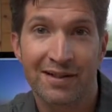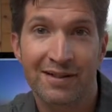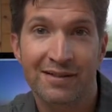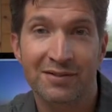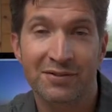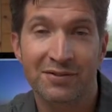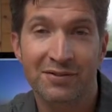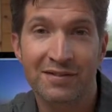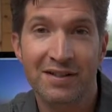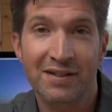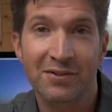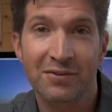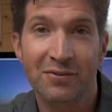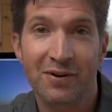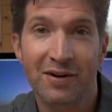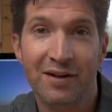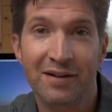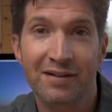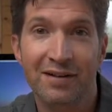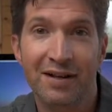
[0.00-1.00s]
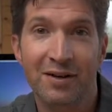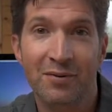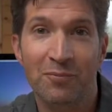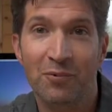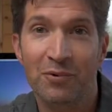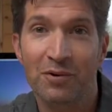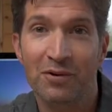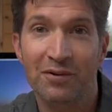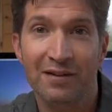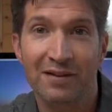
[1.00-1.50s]
So stick around
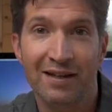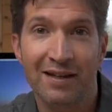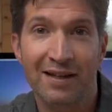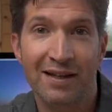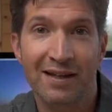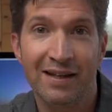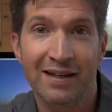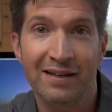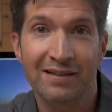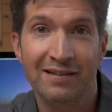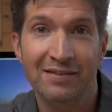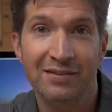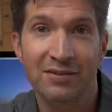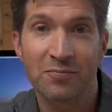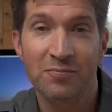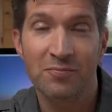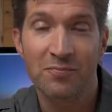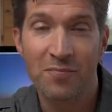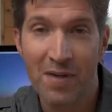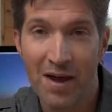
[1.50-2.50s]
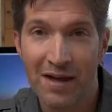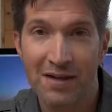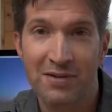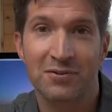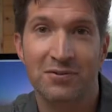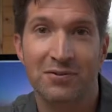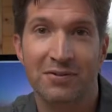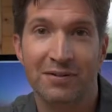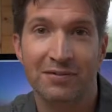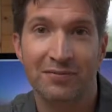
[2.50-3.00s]
and we're going to get into
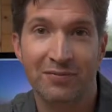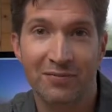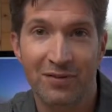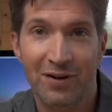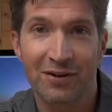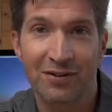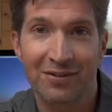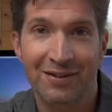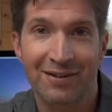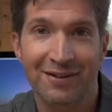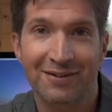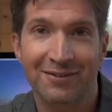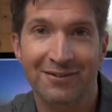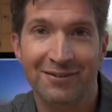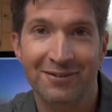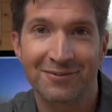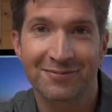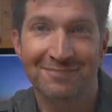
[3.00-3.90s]
mastering fall color.